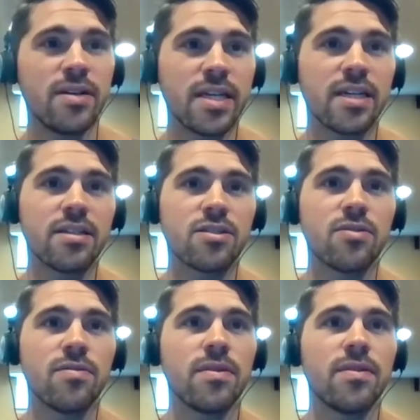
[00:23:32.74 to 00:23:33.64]
and then
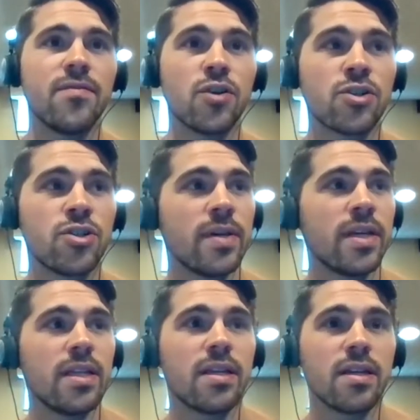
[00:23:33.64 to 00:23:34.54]
so if you
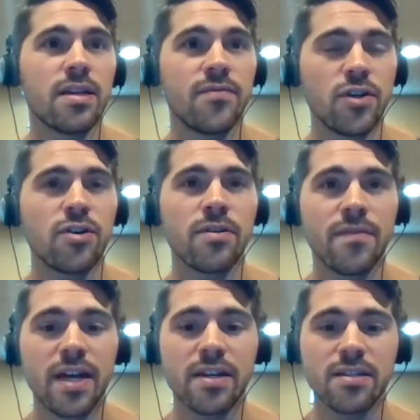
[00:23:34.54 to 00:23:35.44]
go to
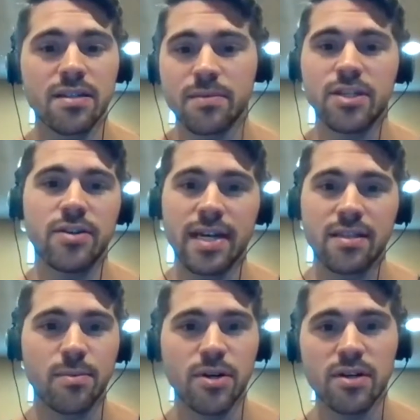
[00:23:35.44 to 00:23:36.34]
Venice, I mean, you got
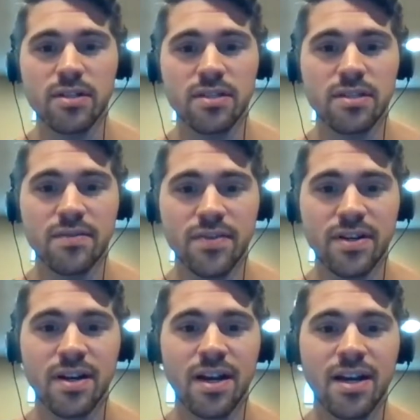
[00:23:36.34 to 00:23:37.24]
the bars and stuff
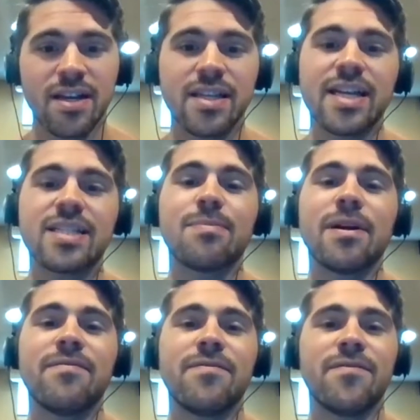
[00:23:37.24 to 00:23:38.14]
there. Oh, yeah, it's
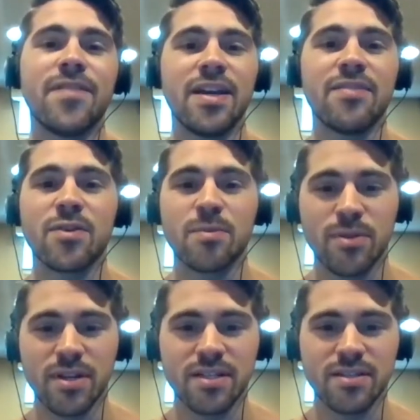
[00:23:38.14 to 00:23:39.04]
my favorite
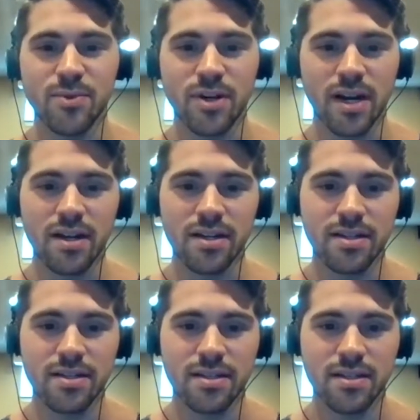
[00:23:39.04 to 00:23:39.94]
place to work out at.
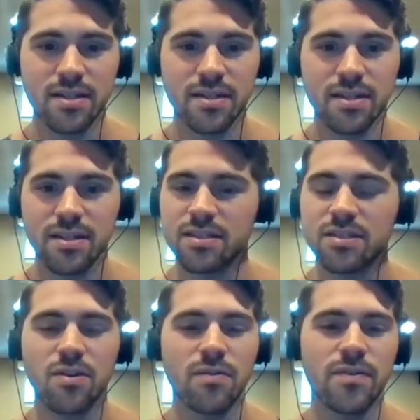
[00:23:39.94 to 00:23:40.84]

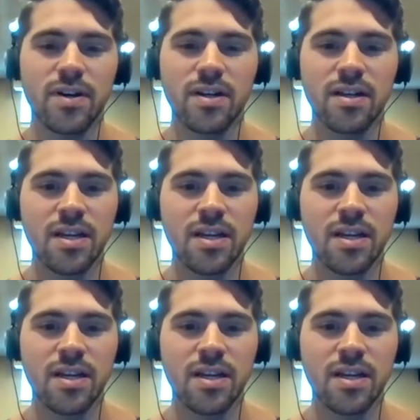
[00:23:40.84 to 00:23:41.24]
Really, so Venice? Fun.